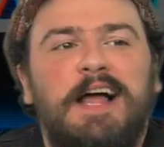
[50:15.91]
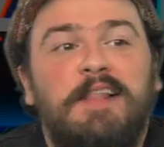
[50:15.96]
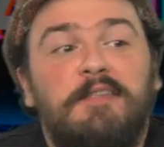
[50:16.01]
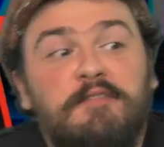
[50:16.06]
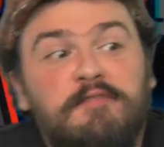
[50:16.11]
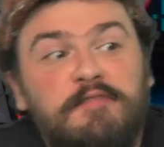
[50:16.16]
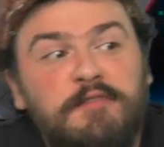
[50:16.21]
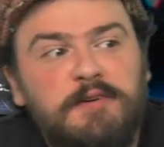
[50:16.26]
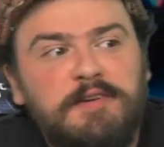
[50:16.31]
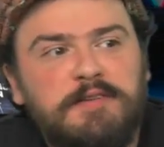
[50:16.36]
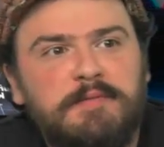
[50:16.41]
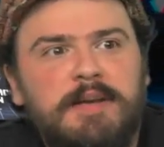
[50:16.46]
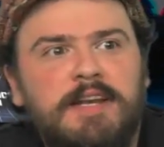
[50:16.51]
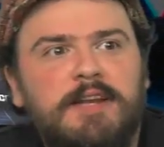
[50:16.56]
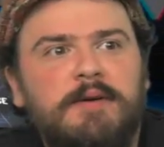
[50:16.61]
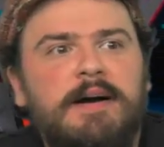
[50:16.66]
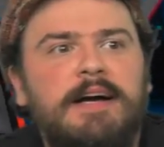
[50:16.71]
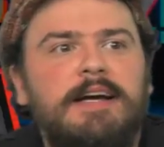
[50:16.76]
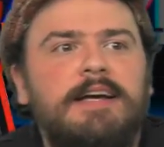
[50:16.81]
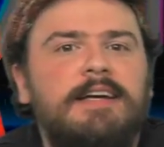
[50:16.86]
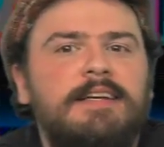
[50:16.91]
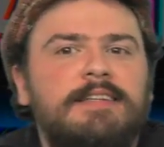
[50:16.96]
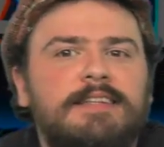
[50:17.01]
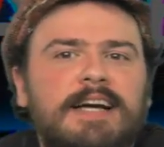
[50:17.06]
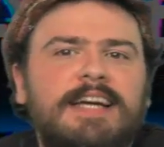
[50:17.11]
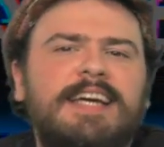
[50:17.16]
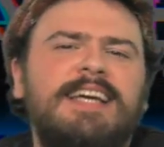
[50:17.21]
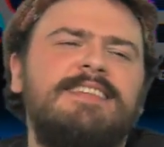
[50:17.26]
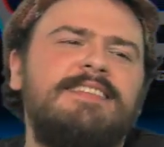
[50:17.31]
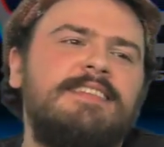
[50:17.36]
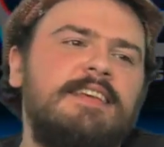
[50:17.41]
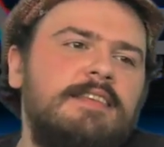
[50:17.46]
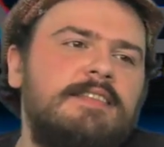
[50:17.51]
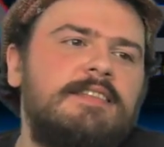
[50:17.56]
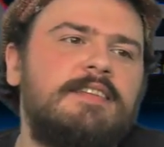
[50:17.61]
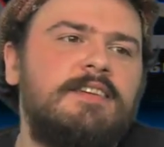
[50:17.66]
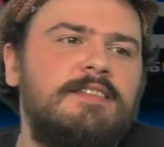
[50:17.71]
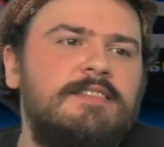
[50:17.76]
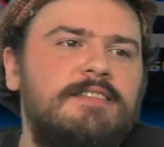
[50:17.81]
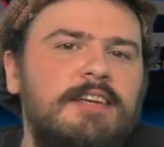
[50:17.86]
I looked through his window at it. Like
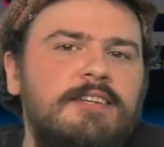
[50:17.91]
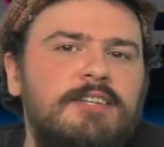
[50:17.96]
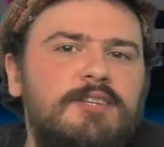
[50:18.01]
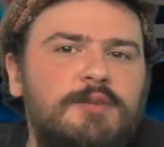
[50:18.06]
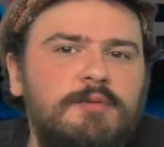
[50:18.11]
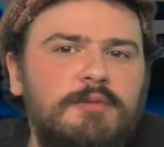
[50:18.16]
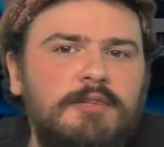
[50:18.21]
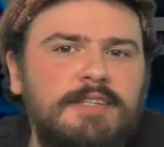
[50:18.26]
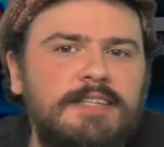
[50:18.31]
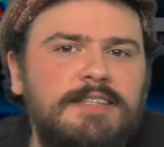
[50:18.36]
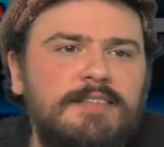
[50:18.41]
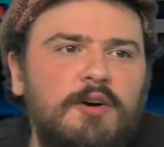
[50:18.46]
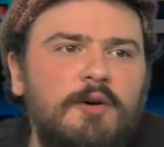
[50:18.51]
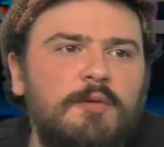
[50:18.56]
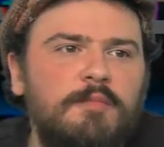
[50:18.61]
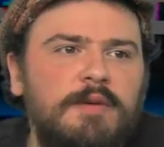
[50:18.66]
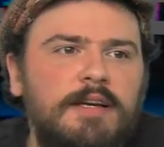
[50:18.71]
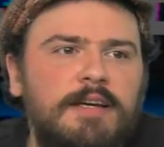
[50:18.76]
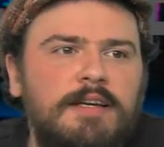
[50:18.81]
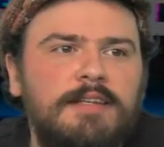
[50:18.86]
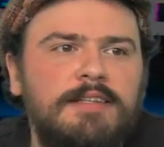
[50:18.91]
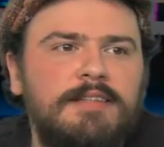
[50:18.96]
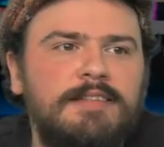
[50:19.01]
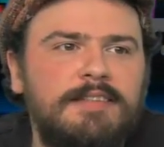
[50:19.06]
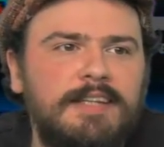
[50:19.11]
it's consensual, he told me.